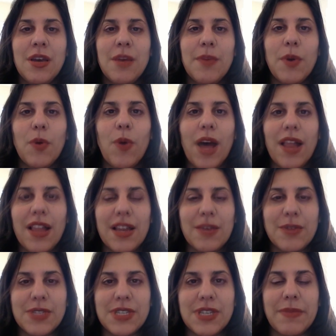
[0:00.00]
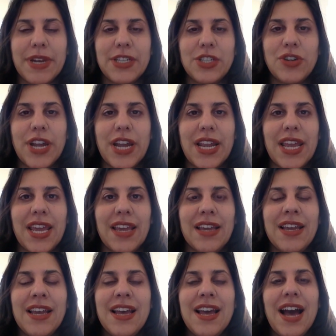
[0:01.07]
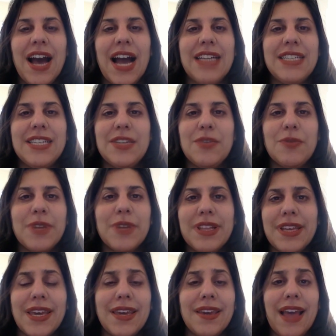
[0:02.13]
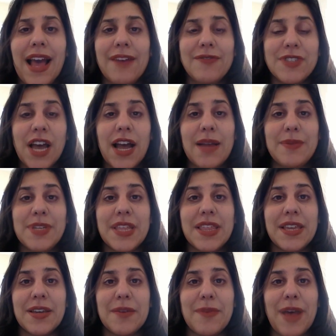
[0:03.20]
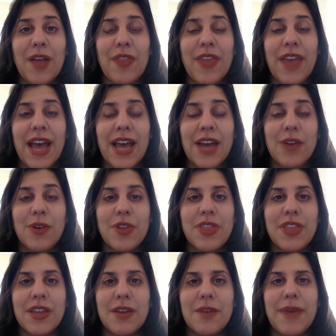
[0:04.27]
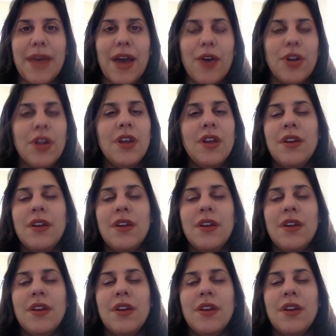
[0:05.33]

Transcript: But while I was in my training, I didn't really have time to think about that or think about,